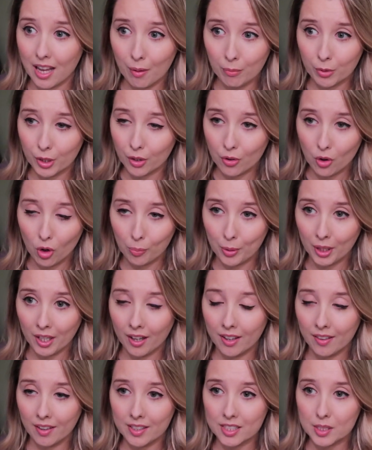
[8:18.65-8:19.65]
I'm going to
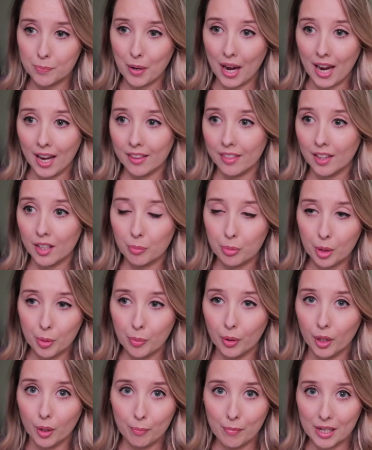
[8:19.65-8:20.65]
copyright this, but I think
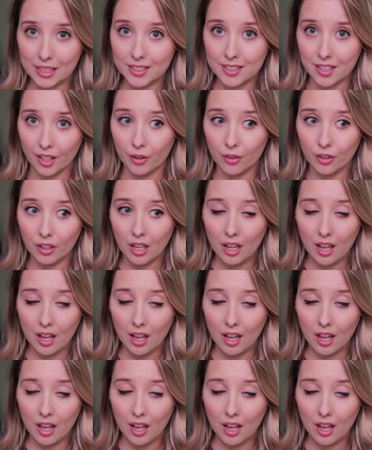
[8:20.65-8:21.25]
people are missing out.